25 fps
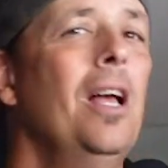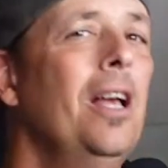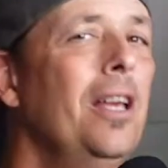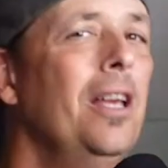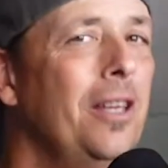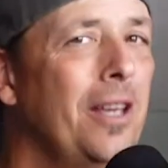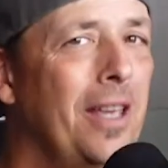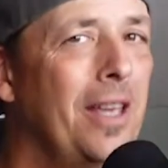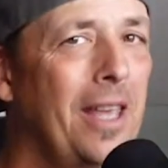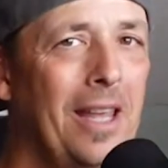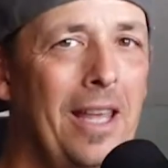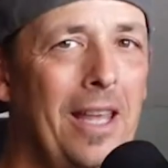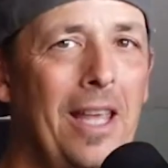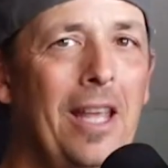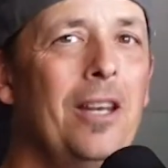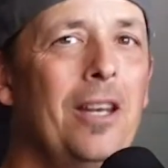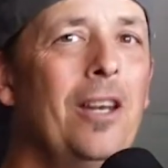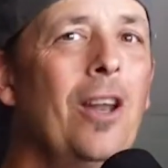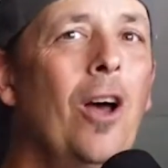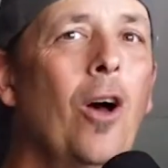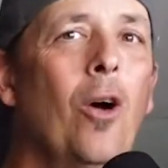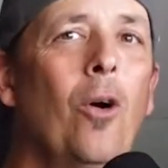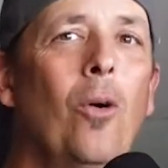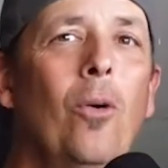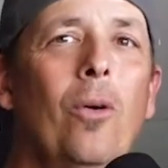you can get
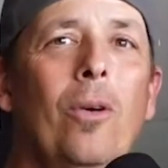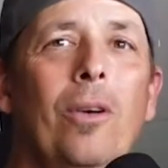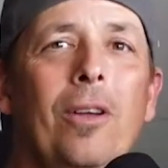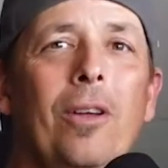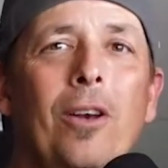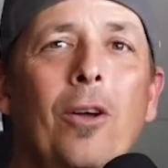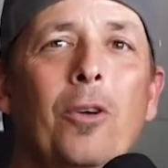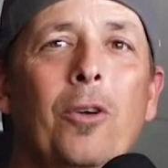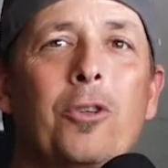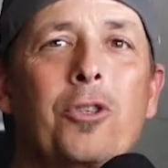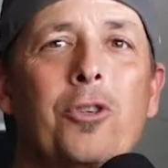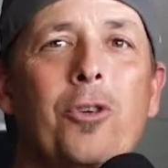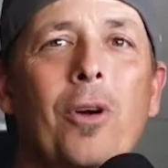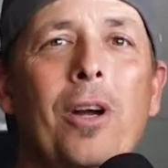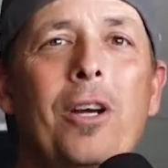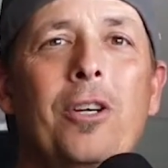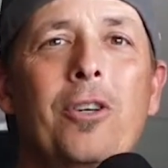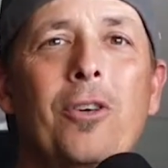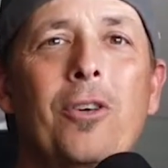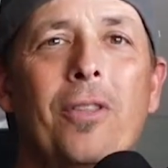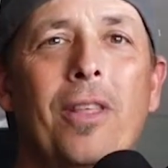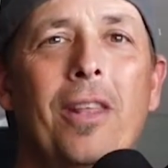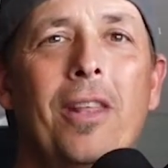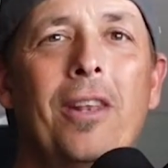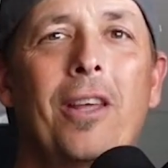no
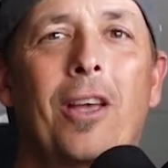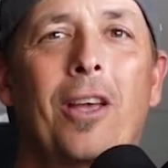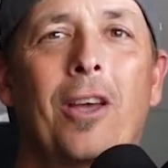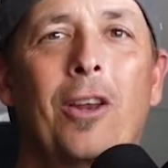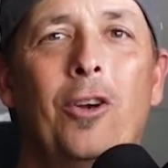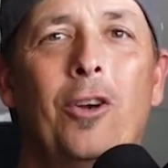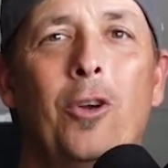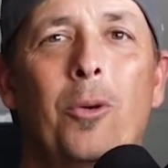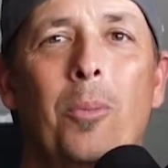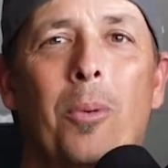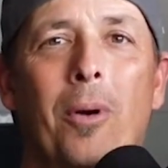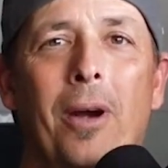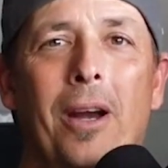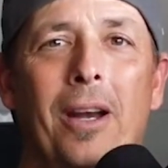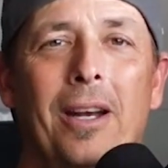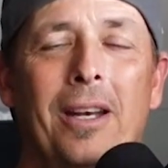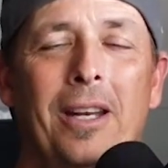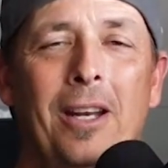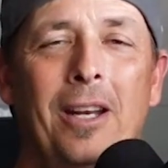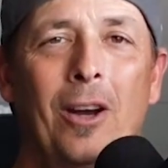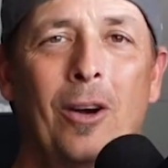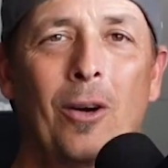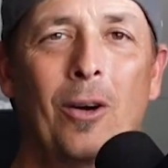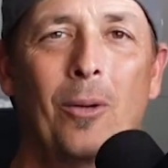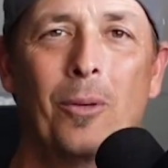stranger than the Canoo brand
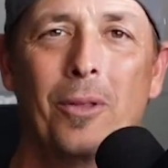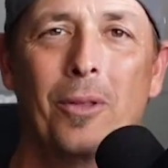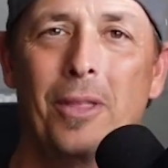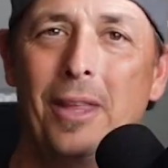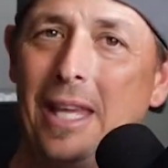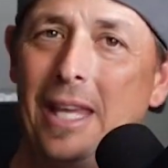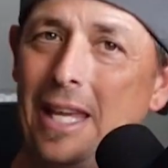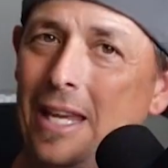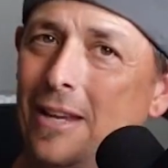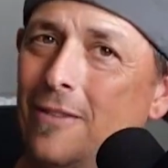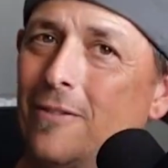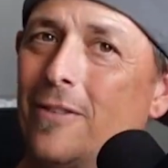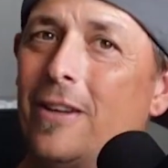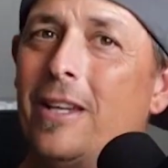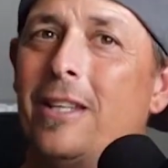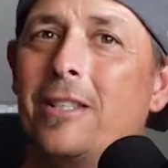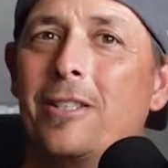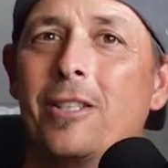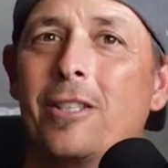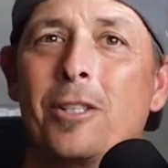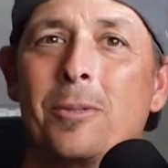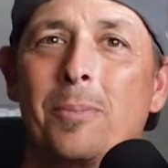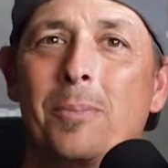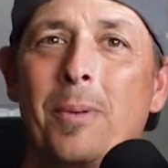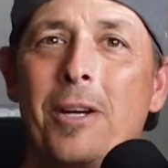here with EVs,
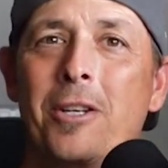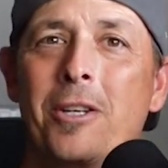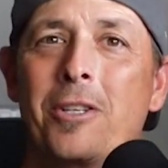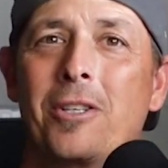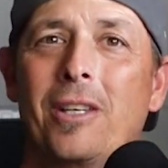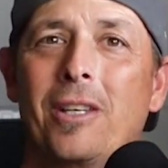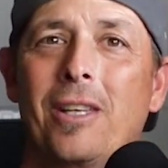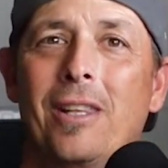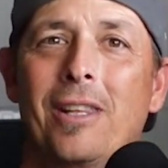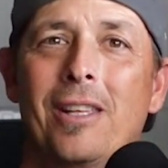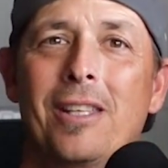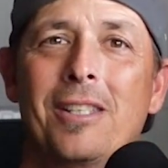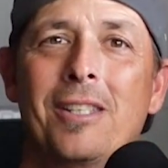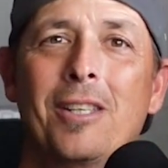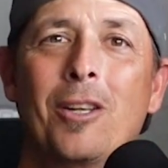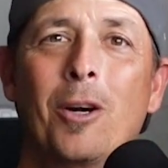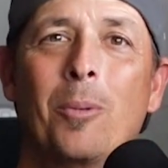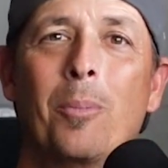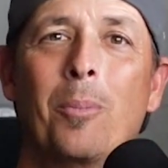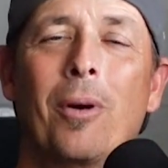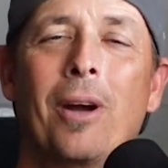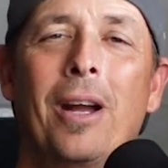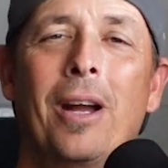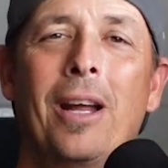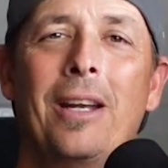especially. This little
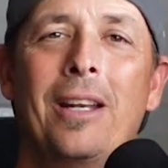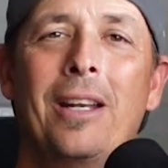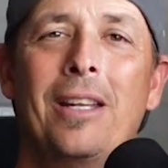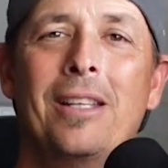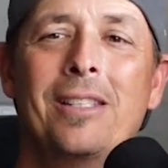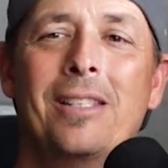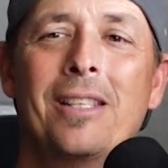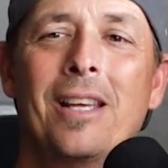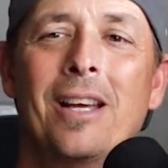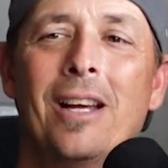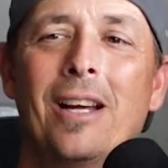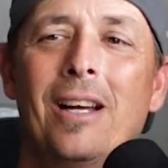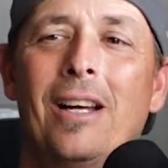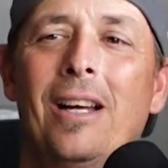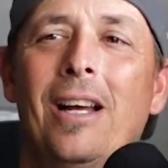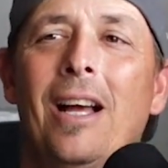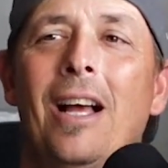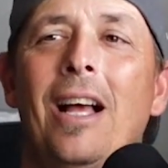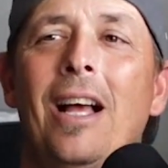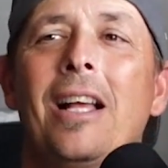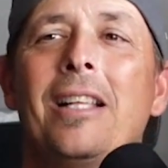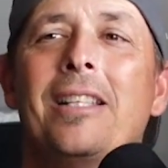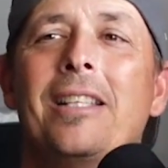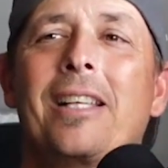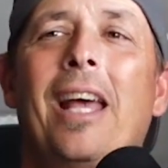brand is
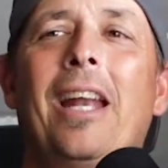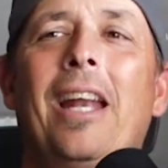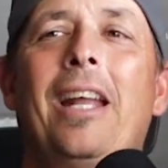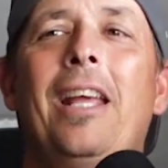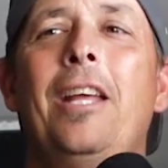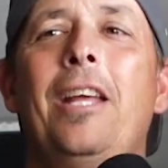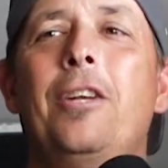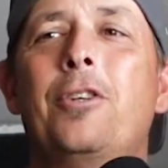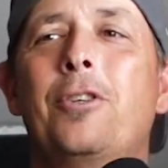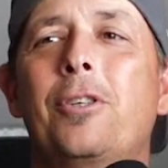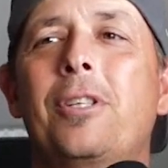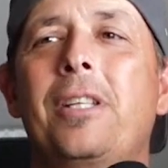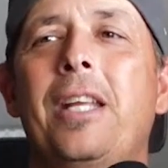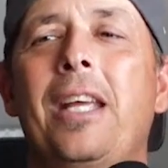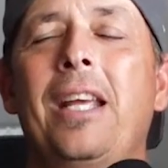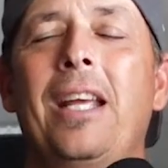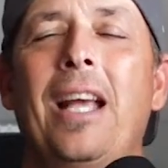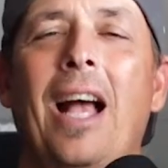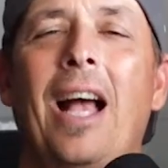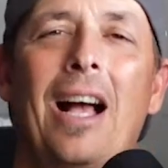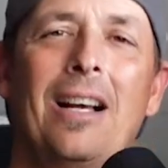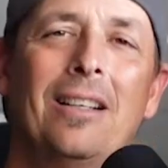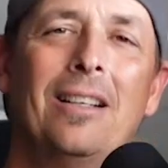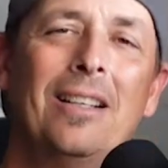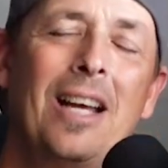it's kind of interesting.
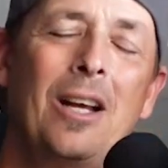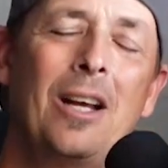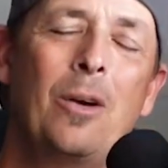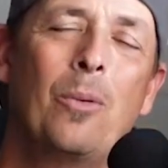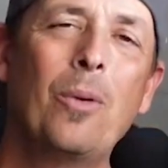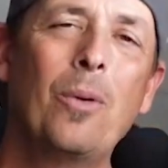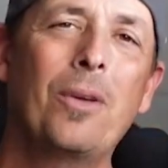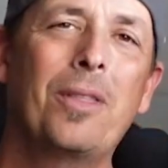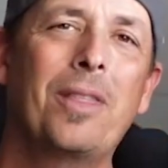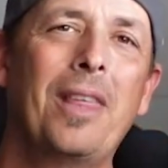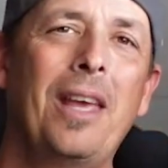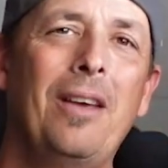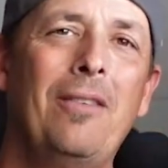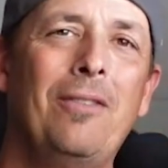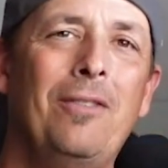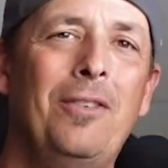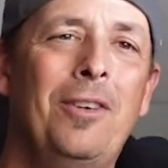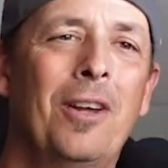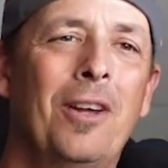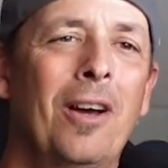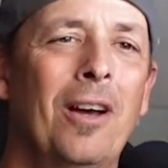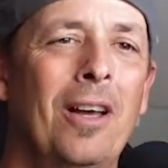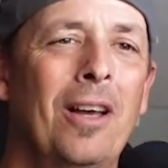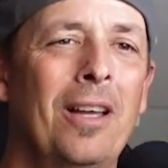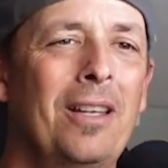I like what they've
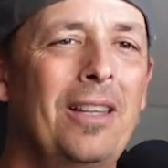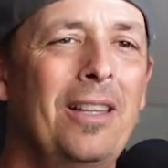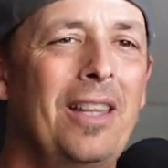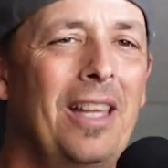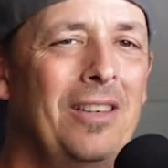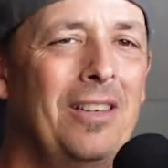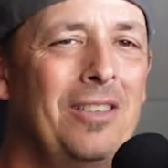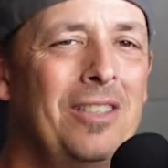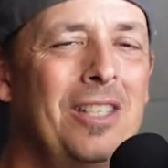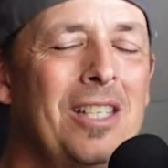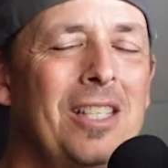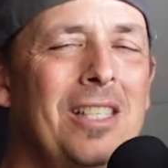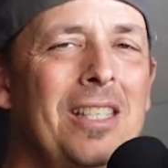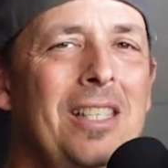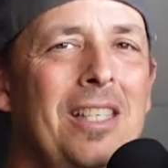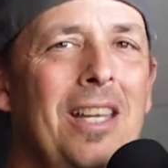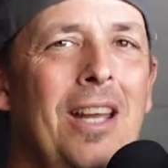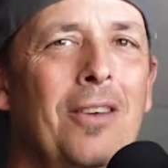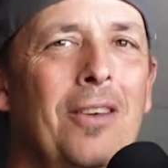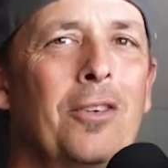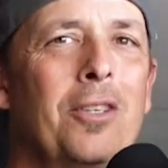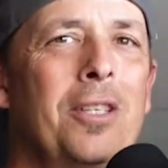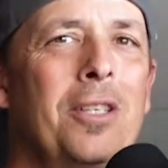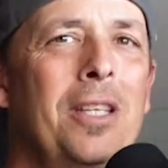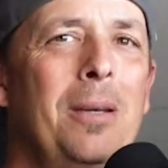done. They just
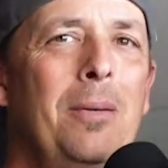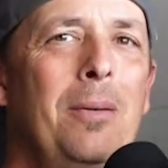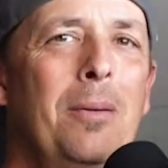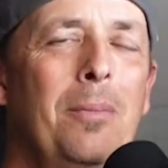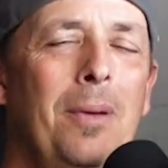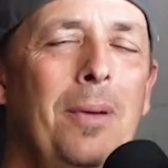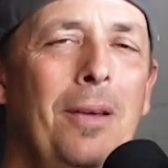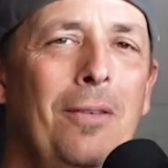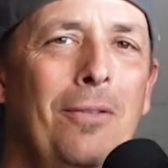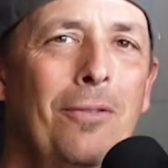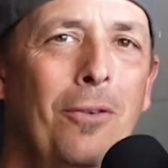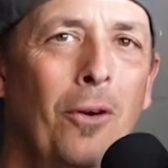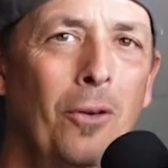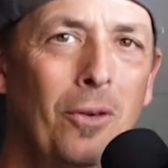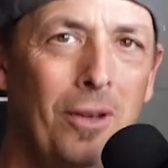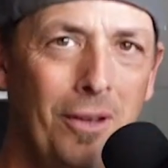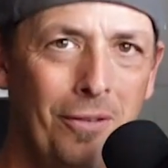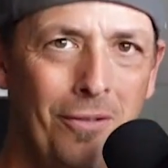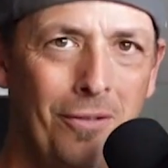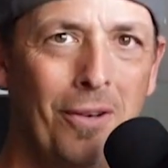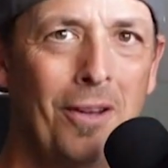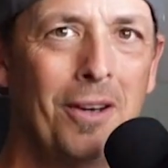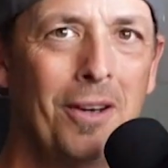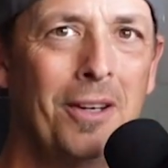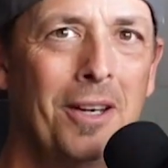never seem to be fully
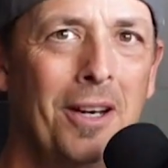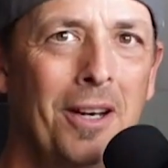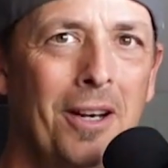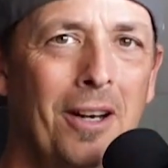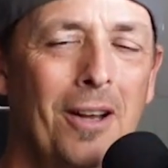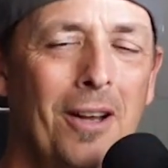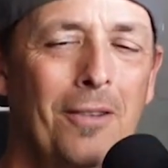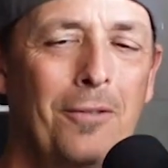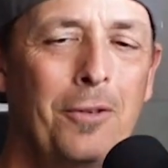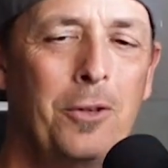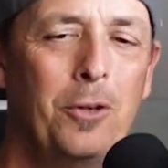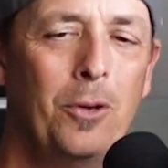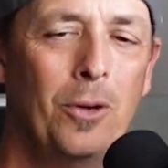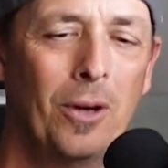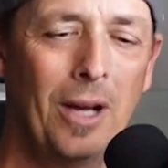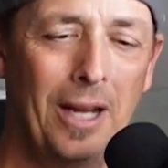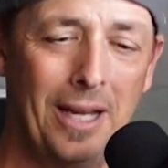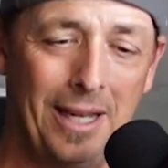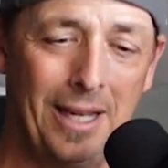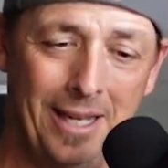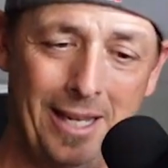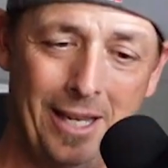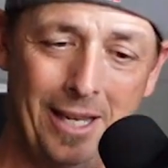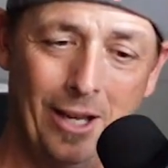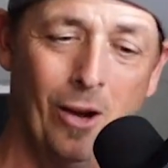funded enough to like
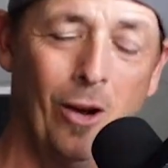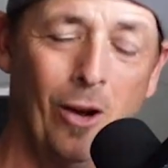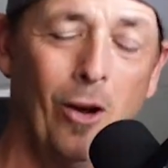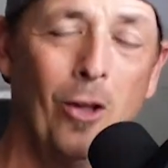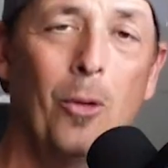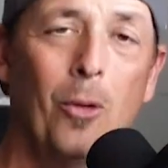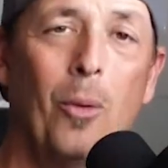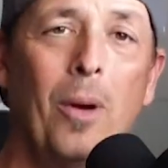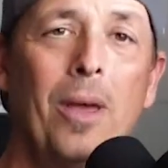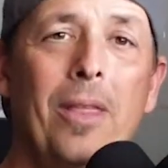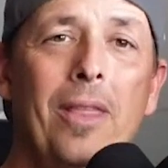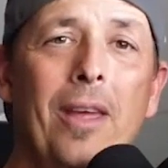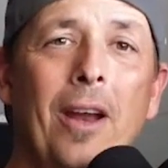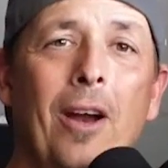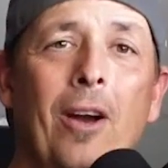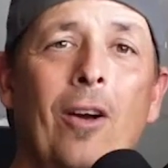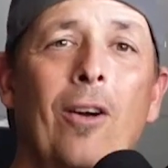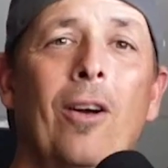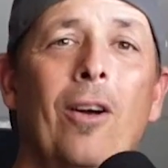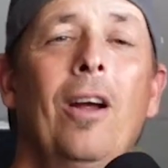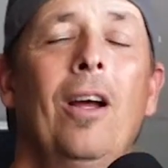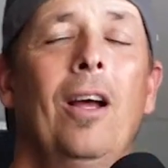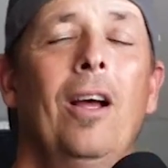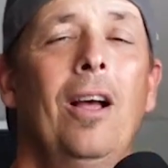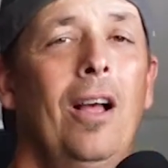get all the way
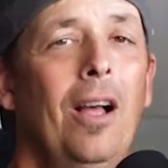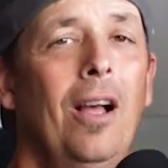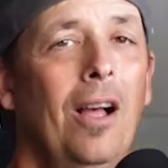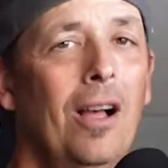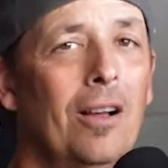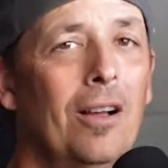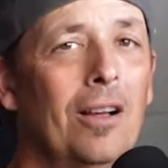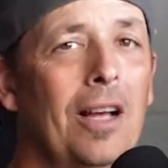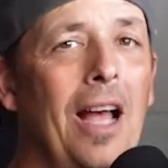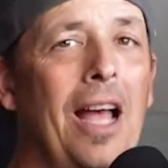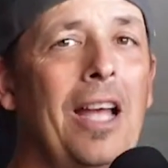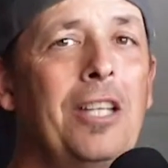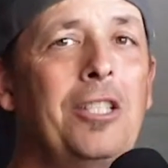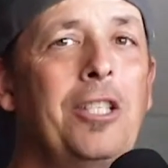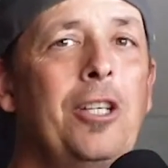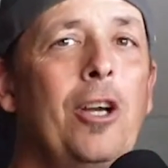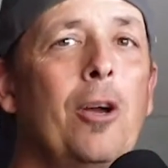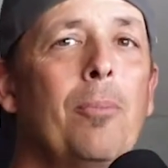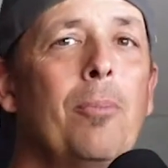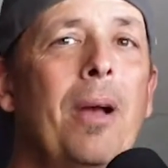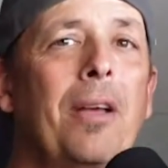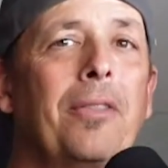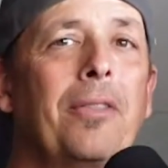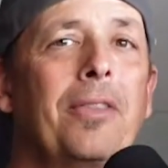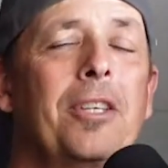there. Last year
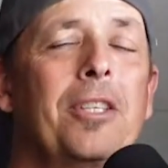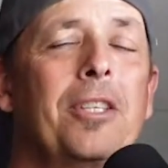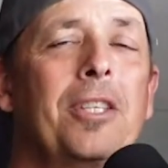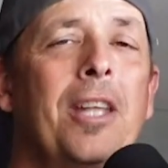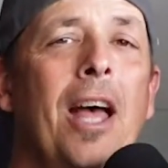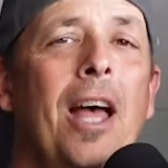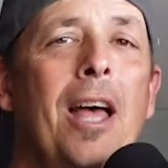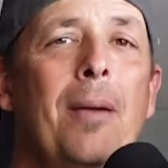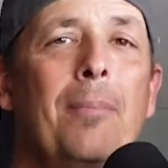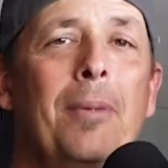about this time